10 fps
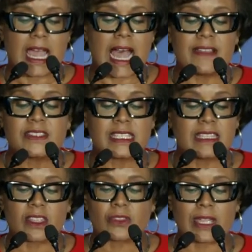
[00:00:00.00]
I've
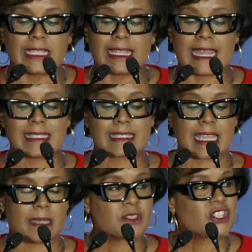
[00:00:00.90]
seen the threat
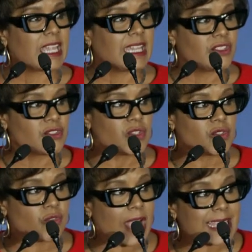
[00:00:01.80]
landscape change
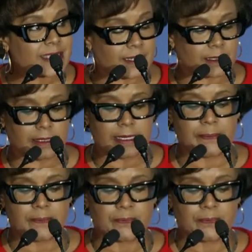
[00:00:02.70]
drastically.